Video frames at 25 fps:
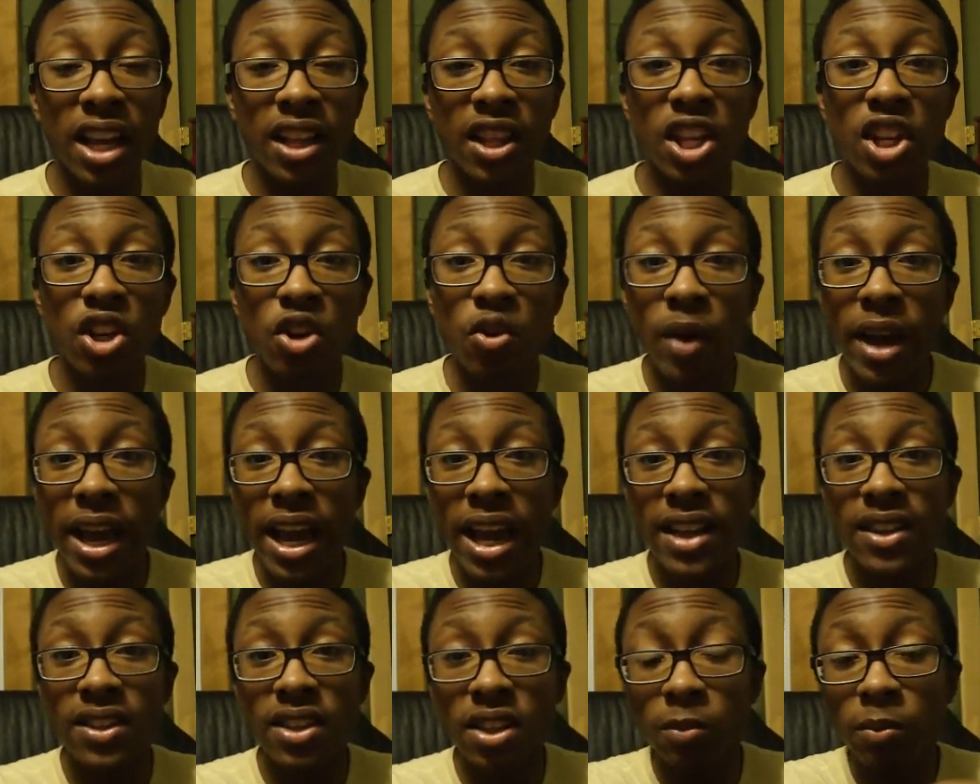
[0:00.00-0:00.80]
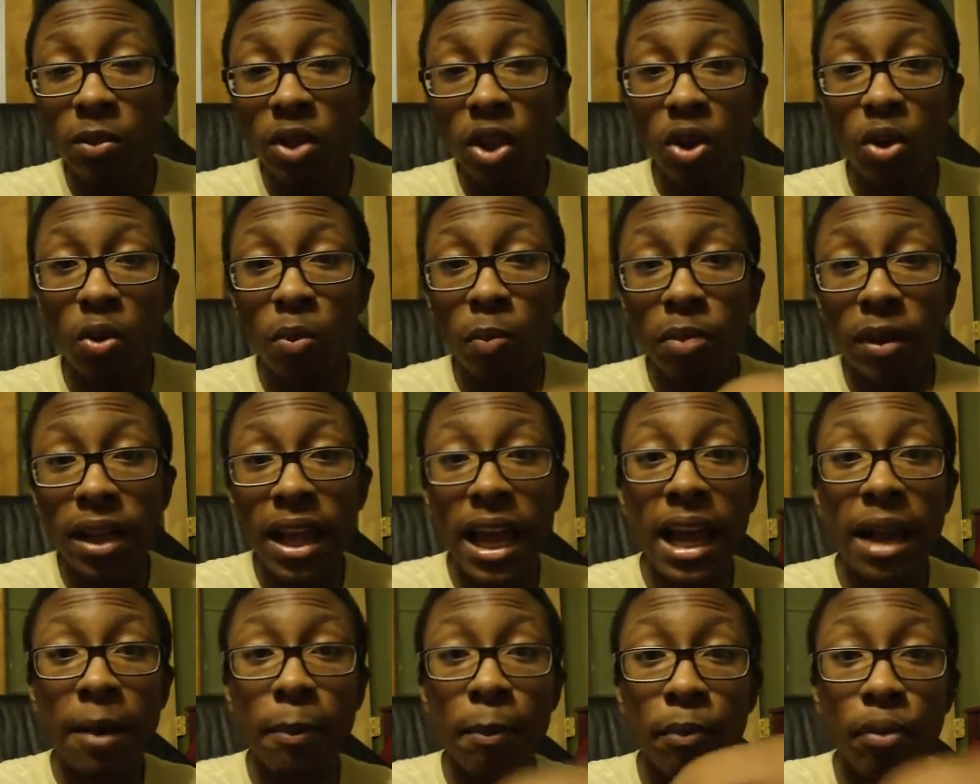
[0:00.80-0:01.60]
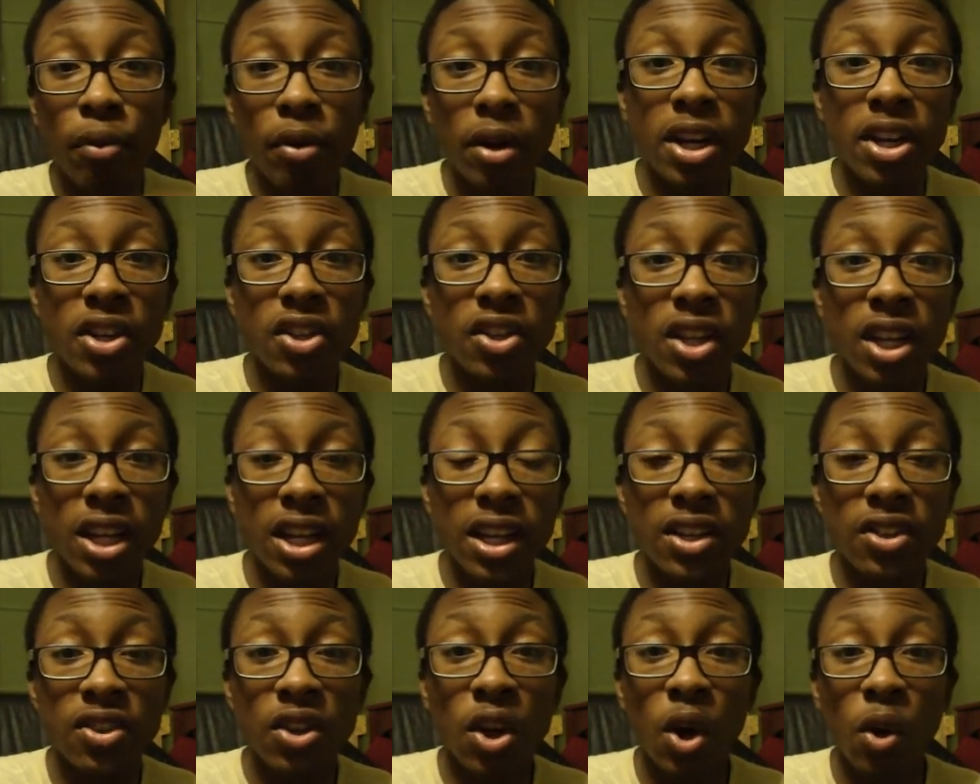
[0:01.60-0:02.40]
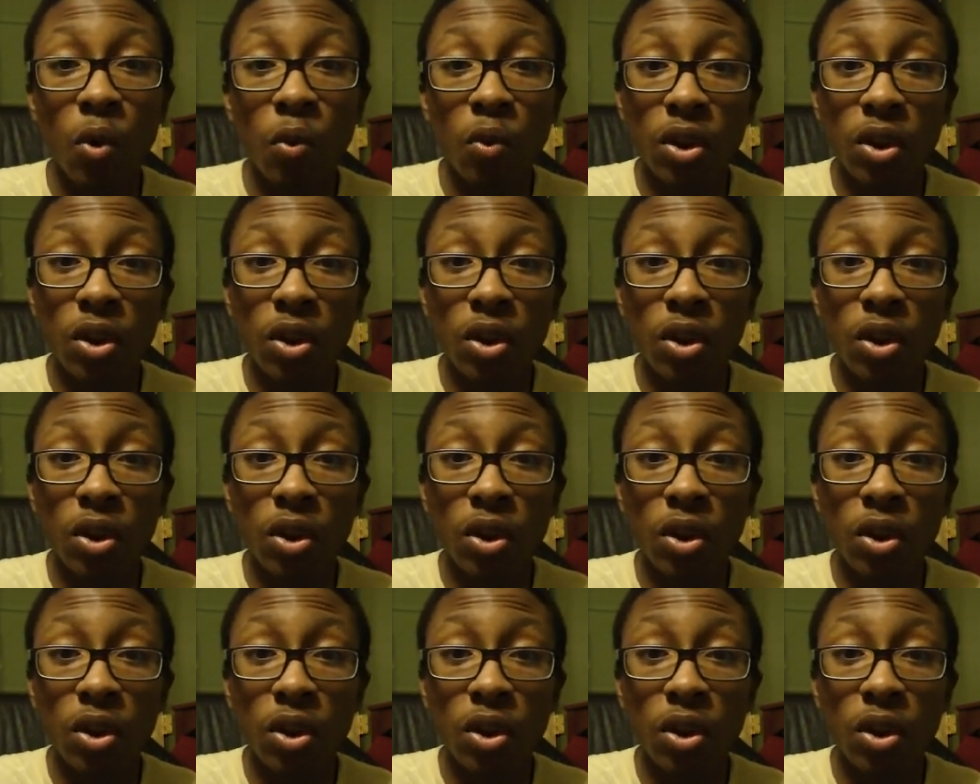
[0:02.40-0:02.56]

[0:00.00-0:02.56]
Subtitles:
and then you add some little black British kids